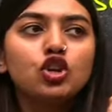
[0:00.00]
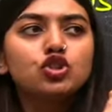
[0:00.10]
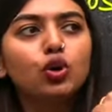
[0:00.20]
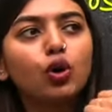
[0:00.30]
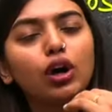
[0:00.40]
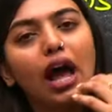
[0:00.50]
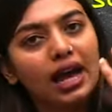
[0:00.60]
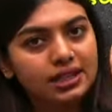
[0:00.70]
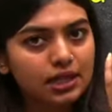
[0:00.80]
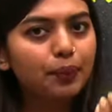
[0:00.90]
So,
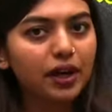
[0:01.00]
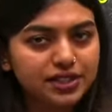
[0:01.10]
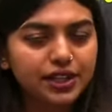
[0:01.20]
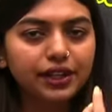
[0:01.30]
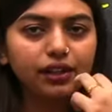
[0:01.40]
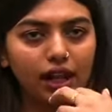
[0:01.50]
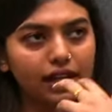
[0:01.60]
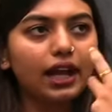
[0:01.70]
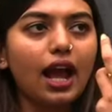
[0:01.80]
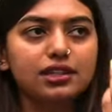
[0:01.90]
as a person,
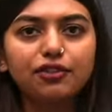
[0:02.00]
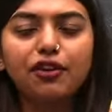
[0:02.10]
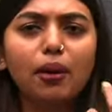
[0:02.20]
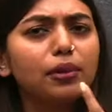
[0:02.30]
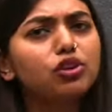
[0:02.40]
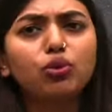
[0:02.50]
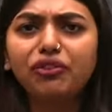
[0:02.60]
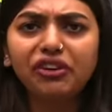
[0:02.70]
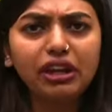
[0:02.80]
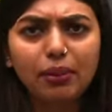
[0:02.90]
like as a farmer, you will
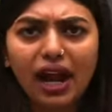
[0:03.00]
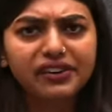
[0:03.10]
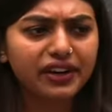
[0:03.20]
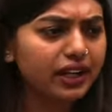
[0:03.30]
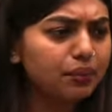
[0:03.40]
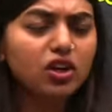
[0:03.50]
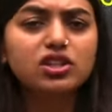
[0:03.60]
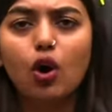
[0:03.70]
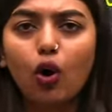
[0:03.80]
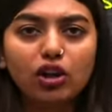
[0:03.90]
feel bad, right?
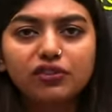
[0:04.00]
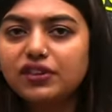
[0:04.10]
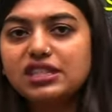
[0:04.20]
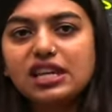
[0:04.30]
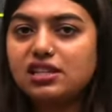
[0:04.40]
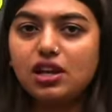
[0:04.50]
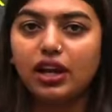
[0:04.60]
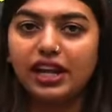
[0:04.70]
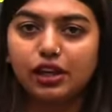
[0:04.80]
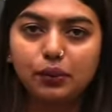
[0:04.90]
Because all of the seeds are
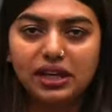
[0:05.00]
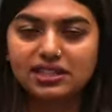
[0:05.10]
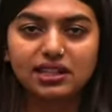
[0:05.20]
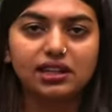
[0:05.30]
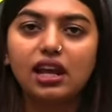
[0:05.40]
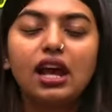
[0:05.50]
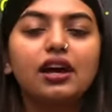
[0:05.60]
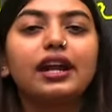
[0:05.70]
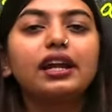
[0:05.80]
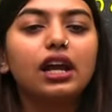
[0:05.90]
getting wasted,
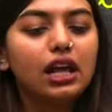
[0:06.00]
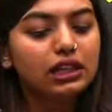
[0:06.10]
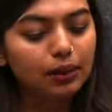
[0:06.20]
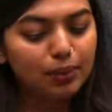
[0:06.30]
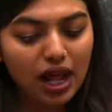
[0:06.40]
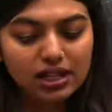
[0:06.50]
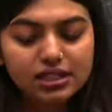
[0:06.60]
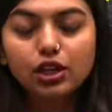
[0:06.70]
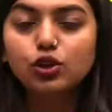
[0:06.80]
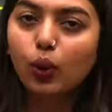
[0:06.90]
right? The plants
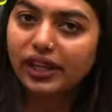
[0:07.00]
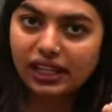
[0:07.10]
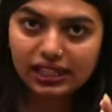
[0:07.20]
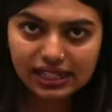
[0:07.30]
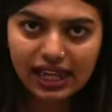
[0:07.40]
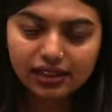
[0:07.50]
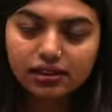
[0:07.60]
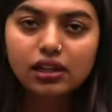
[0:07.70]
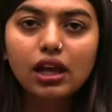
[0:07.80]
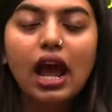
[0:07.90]
are growing in
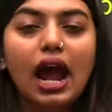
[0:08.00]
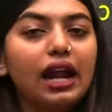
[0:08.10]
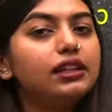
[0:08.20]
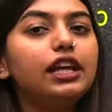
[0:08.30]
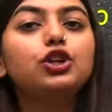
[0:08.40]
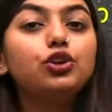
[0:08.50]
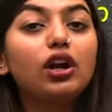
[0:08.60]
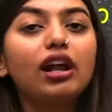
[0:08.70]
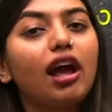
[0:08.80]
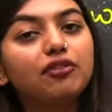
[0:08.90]
length and they do
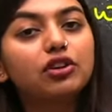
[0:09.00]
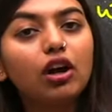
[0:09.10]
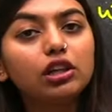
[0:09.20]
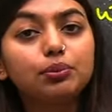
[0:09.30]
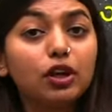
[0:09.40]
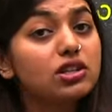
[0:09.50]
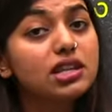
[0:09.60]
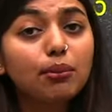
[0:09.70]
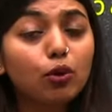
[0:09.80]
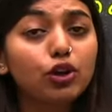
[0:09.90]
not have girth because
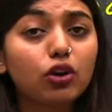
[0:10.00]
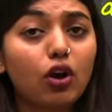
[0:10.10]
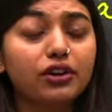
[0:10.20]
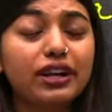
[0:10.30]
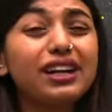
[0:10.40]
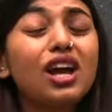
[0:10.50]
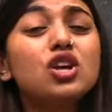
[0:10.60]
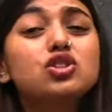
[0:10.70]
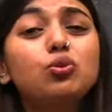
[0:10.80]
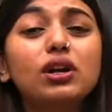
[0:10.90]
they are monocot, right?
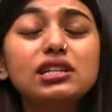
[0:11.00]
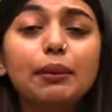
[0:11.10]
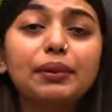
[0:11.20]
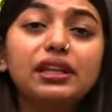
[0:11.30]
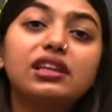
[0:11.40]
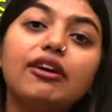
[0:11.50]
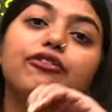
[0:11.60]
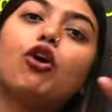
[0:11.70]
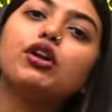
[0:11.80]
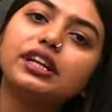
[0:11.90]
So, what is happening? They are
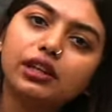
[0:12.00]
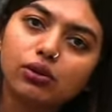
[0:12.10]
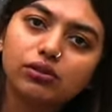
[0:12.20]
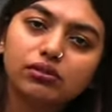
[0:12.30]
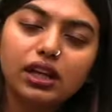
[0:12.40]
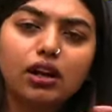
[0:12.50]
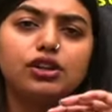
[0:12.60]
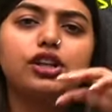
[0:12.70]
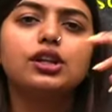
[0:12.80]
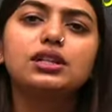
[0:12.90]
falling down. They are
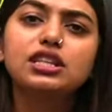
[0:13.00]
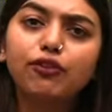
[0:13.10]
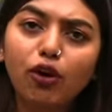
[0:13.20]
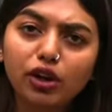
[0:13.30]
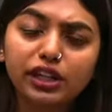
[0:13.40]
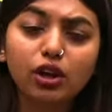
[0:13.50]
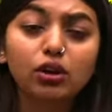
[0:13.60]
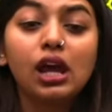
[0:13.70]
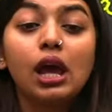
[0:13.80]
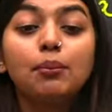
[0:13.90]
continuously falling down.
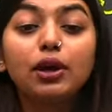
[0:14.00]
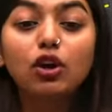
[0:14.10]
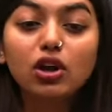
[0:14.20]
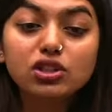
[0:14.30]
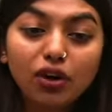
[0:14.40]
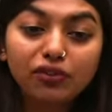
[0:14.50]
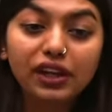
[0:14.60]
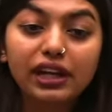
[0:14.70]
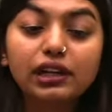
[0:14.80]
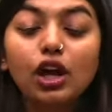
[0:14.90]
Because of
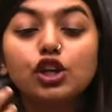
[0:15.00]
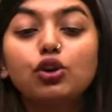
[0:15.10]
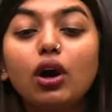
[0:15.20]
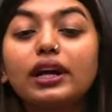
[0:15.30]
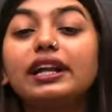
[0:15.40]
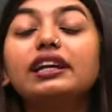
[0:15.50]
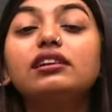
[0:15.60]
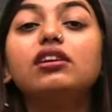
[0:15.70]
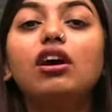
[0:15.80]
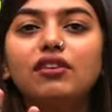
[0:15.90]
it, you are
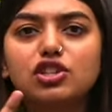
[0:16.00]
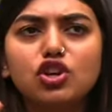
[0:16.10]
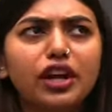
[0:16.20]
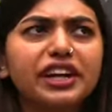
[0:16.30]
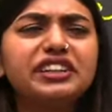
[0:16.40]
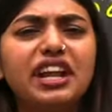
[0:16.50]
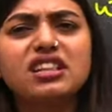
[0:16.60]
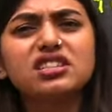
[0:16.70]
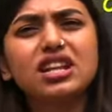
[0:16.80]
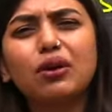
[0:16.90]
getting nervous. You are getting
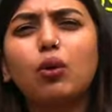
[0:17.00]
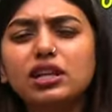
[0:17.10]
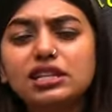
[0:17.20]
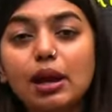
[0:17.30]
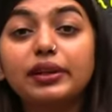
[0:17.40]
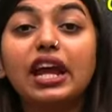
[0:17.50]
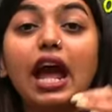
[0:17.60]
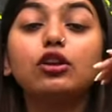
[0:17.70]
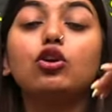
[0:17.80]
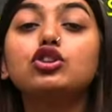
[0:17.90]
tense, like what is happening?
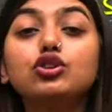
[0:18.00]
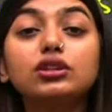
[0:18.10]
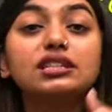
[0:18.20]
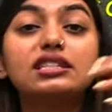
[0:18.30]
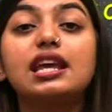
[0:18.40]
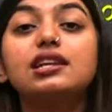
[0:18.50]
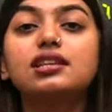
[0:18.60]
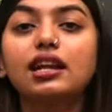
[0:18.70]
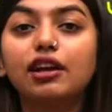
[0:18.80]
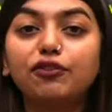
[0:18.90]
And also the seeds
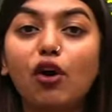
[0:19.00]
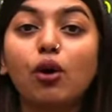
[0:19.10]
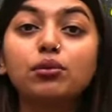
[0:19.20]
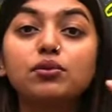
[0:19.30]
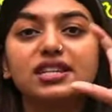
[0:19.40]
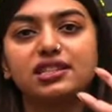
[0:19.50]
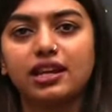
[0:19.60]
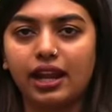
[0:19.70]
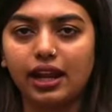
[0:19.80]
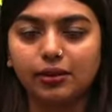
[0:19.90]
that are formed were
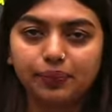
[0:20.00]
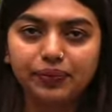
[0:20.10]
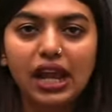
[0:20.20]
sterile.